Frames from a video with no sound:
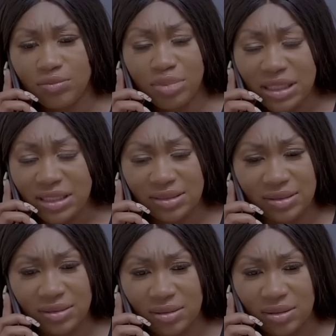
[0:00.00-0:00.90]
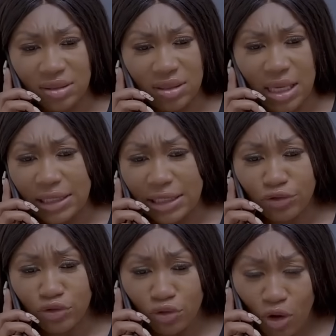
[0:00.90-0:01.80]
Please, I need
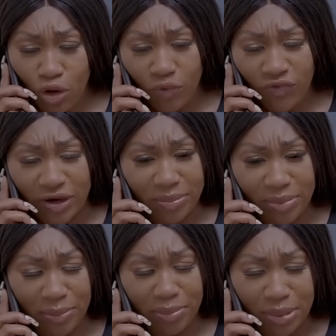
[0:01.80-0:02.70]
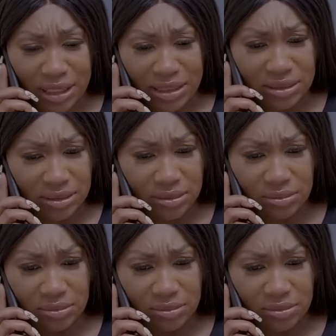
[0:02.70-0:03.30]
you to come over, babe, please.